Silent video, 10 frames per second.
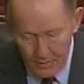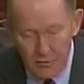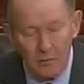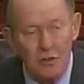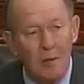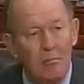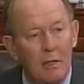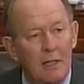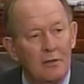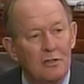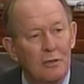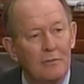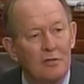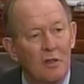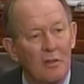So Jim Bunning
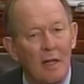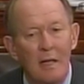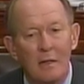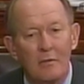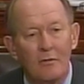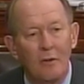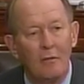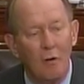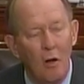deserves the thanks of